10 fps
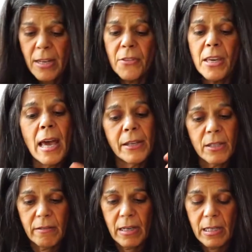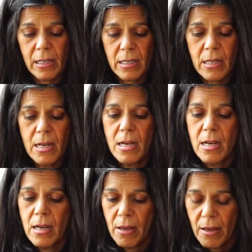And then at the end of it,
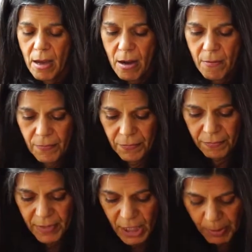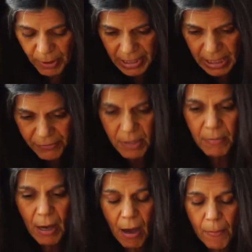the spirits
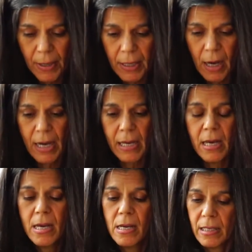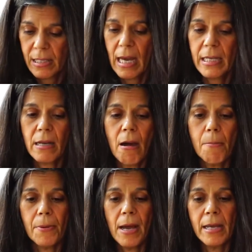lifted me up, and I sat
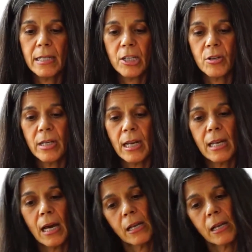up and literally it